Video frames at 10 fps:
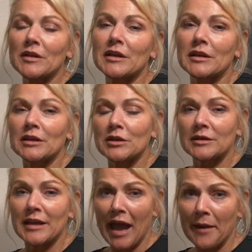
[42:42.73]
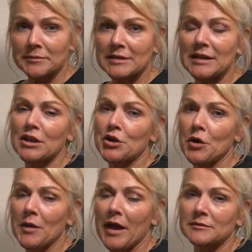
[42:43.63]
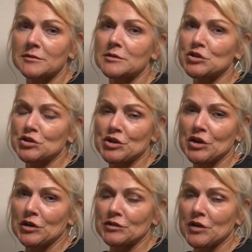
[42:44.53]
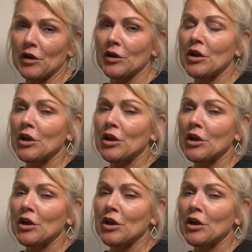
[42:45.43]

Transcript: the captain and co-captain's chairs are.